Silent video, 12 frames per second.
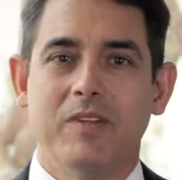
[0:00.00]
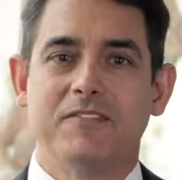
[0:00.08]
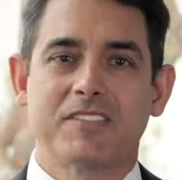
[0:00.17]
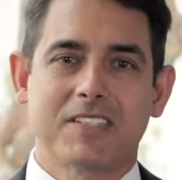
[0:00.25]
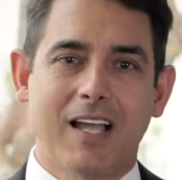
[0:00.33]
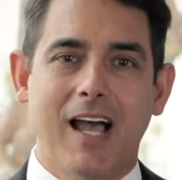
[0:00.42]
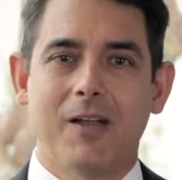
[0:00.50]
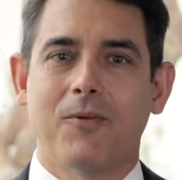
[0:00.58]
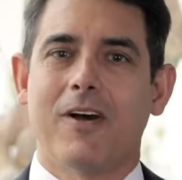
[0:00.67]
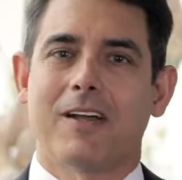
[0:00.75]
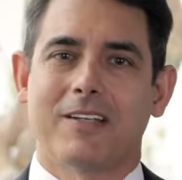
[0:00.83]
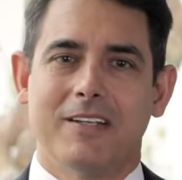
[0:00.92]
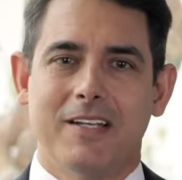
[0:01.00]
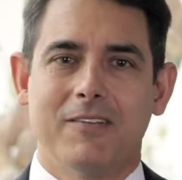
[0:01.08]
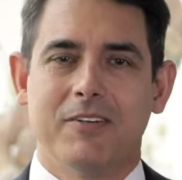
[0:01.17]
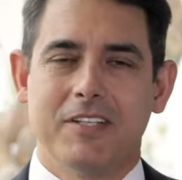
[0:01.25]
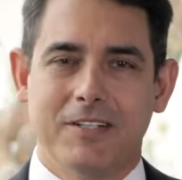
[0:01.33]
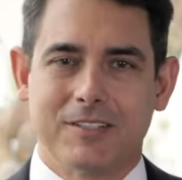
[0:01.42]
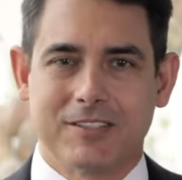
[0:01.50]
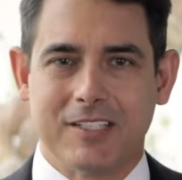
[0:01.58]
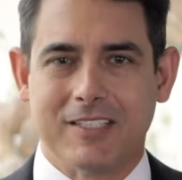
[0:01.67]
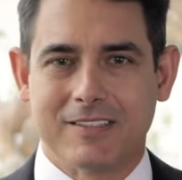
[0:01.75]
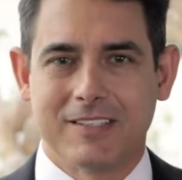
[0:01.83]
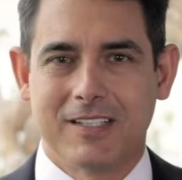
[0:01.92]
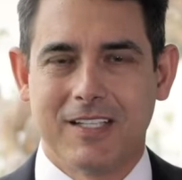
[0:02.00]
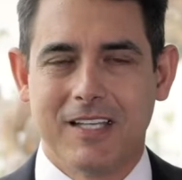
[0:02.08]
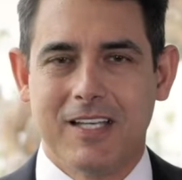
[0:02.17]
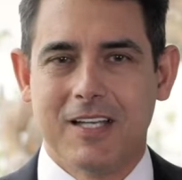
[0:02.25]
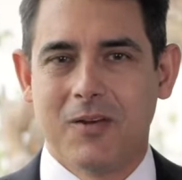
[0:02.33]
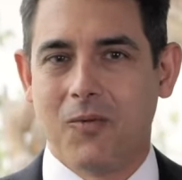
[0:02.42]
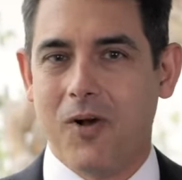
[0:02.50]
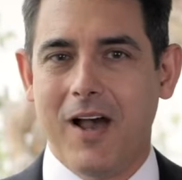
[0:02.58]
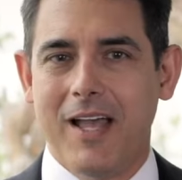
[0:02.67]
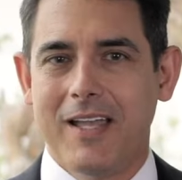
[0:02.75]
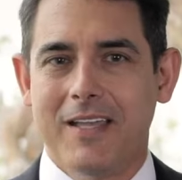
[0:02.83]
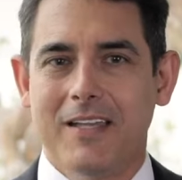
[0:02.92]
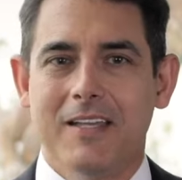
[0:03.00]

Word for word: we've skyrocketed every year since. Why?